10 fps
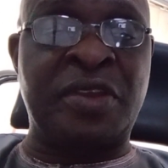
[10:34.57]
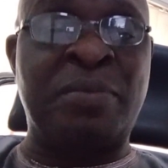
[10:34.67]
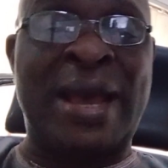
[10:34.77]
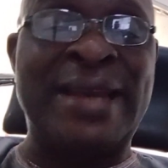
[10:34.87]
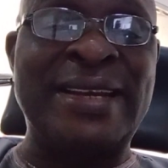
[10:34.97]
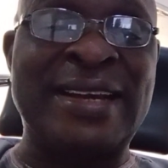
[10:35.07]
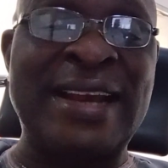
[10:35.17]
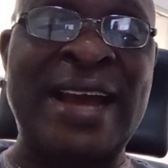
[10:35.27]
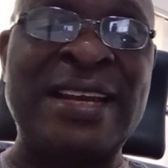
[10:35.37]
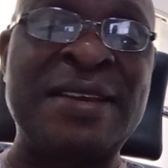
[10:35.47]
by
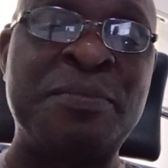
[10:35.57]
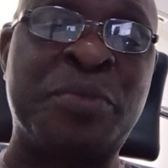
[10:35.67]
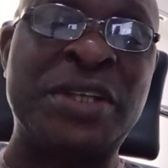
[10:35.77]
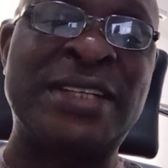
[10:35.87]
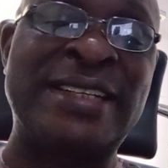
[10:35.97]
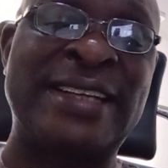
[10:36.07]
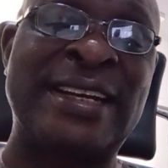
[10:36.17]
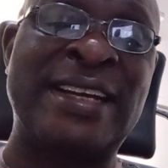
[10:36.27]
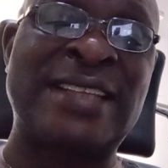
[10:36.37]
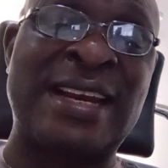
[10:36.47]
declaring him president-elect,